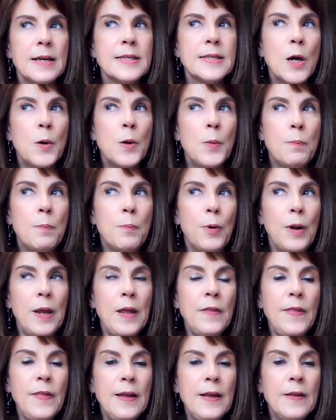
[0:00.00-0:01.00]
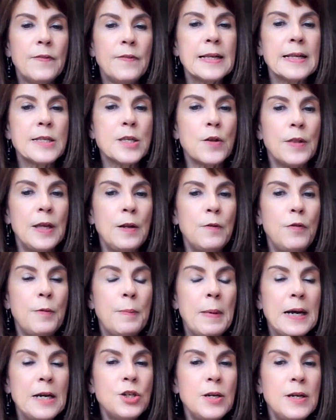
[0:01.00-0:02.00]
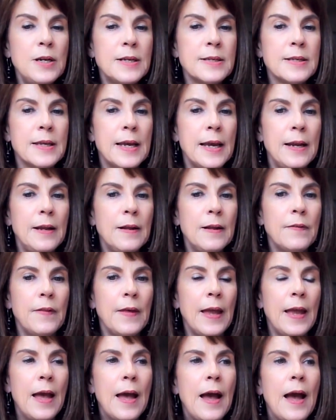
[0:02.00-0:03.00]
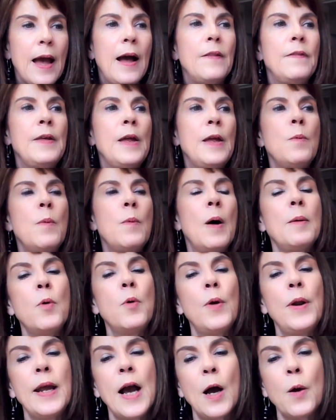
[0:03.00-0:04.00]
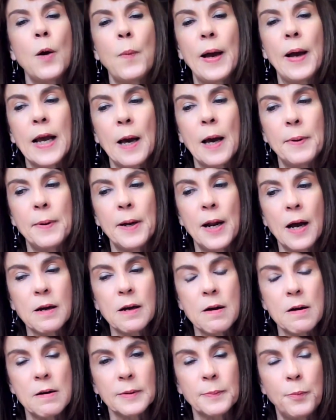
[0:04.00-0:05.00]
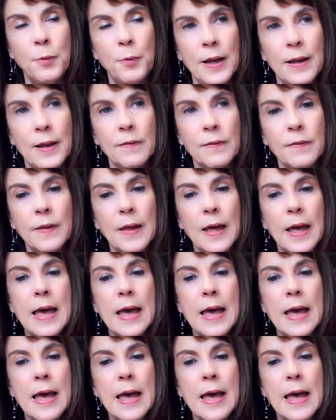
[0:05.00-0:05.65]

So we're breathing that. So the inflammation is getting there. And then one morning I wake up and I can't breathe.